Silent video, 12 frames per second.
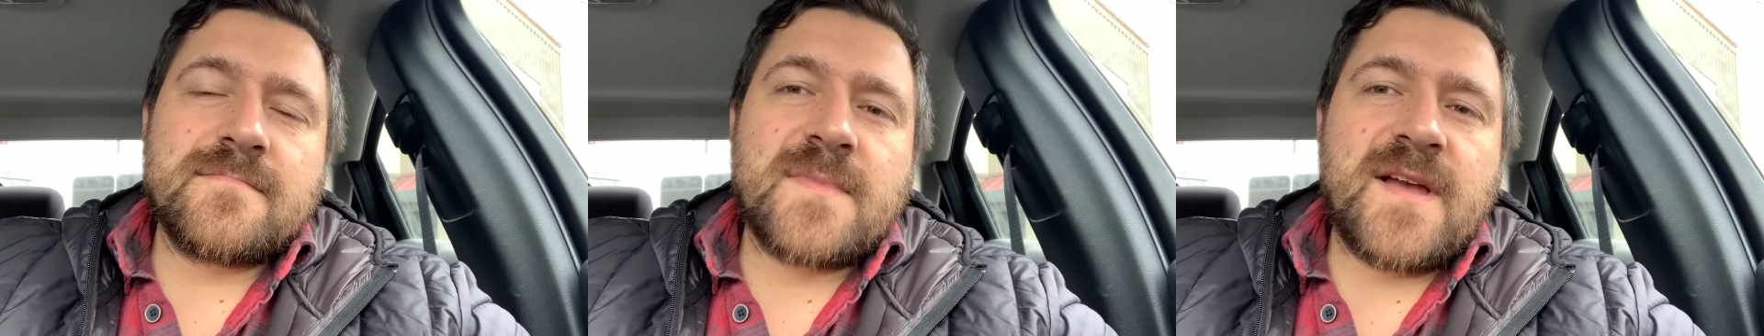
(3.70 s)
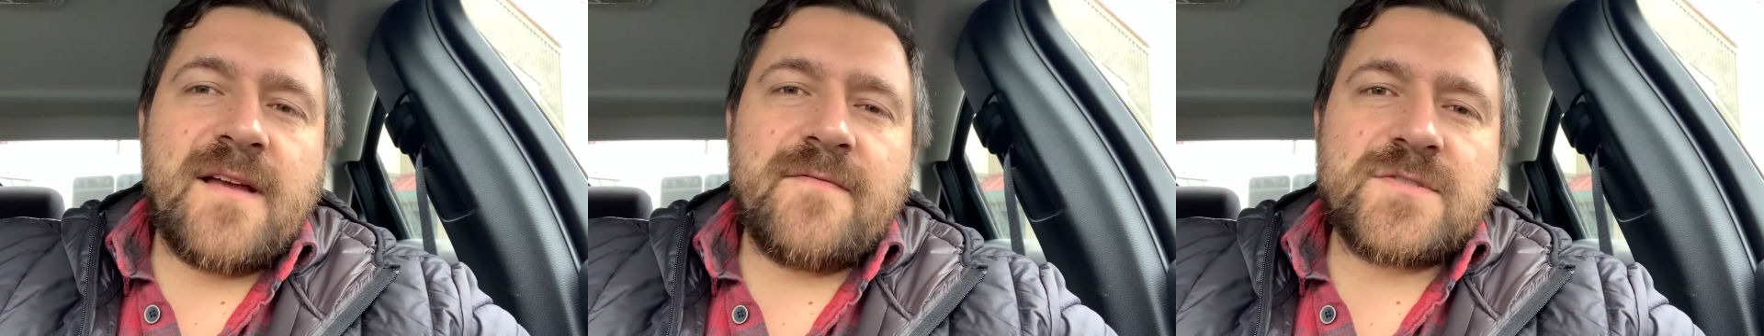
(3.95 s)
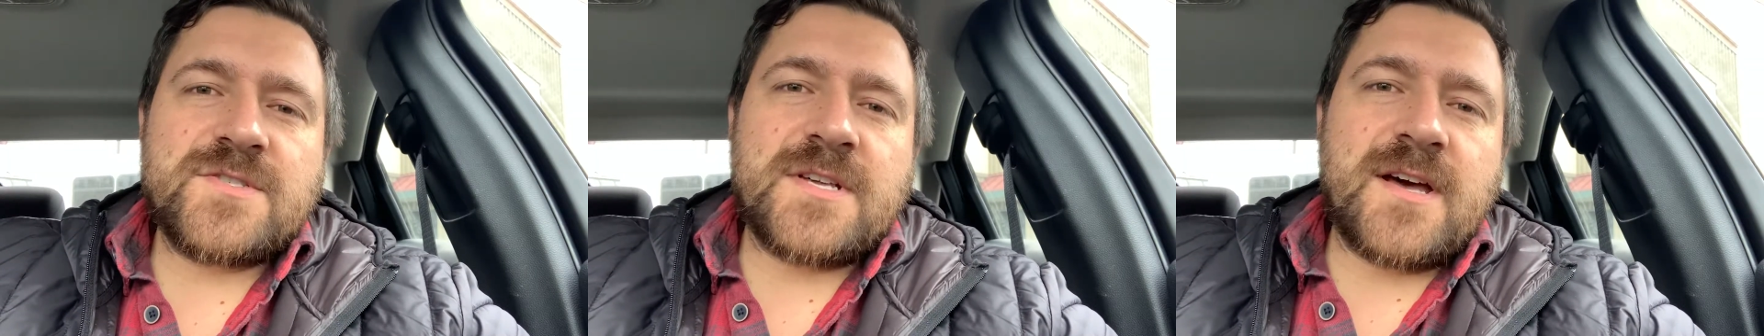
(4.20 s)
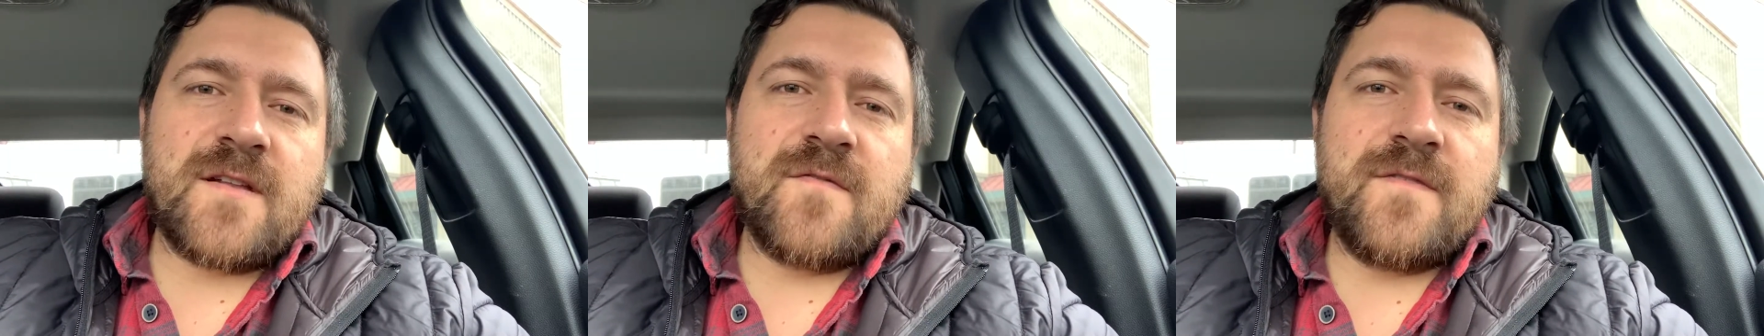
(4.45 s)
I haven't
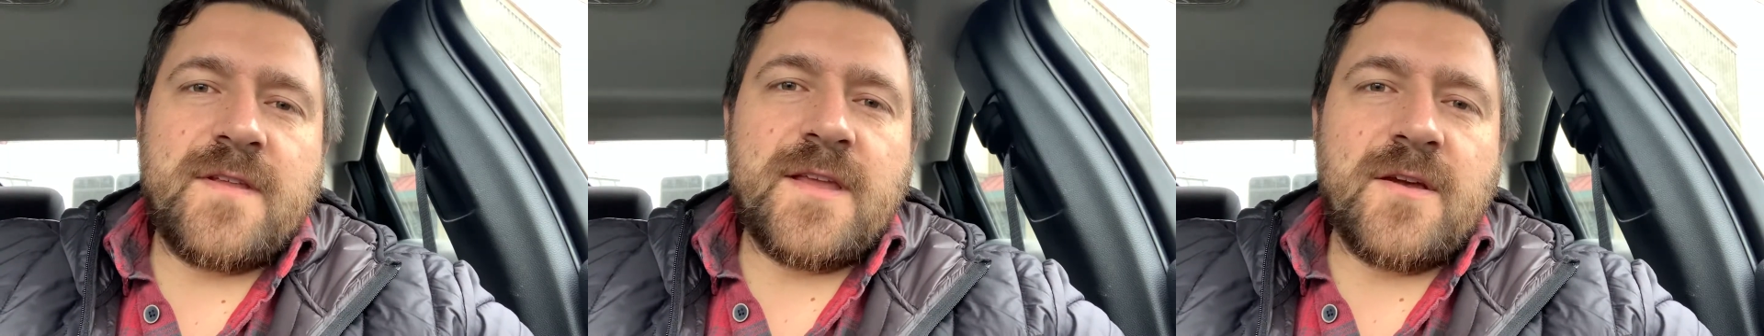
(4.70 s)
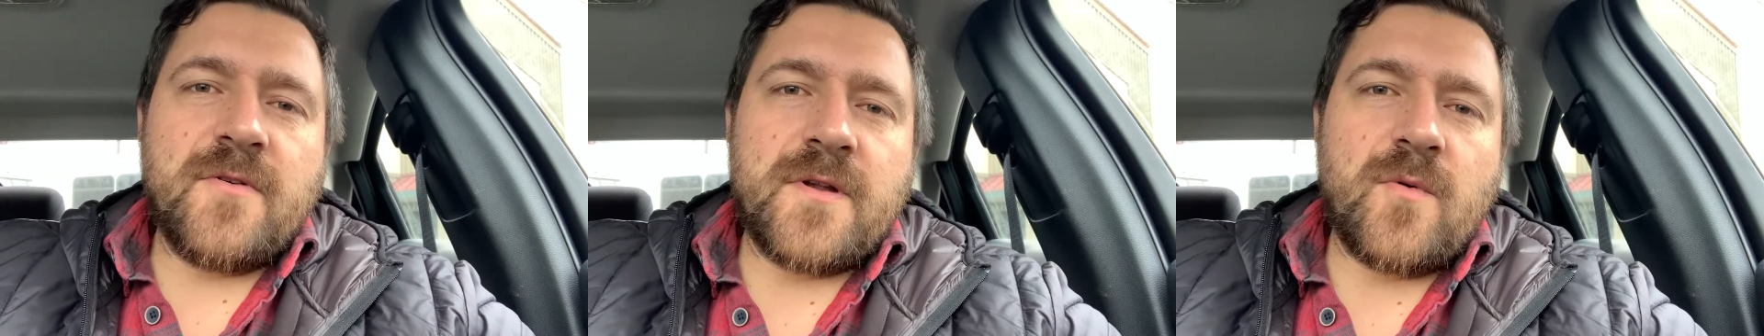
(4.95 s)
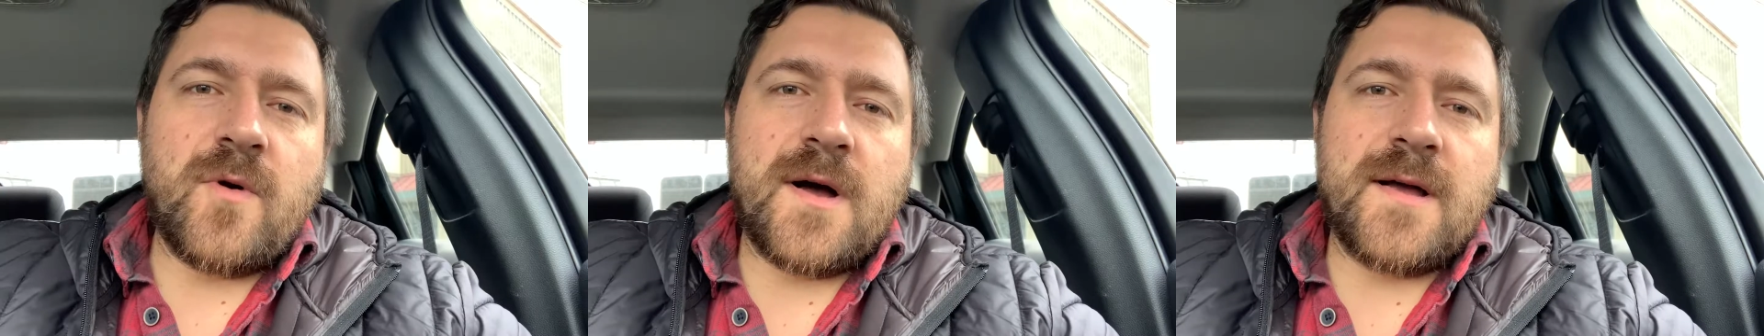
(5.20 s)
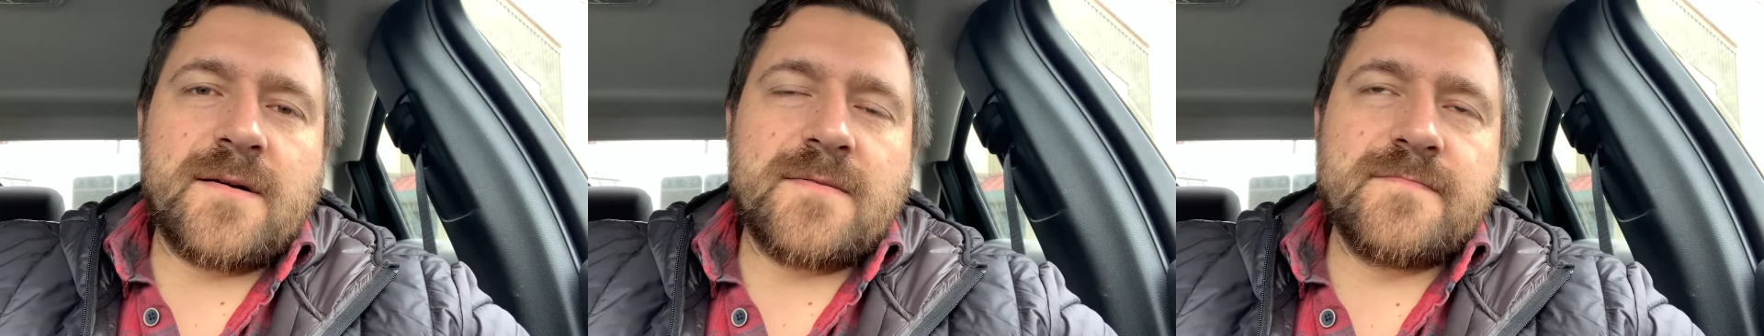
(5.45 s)
shot a video in a while.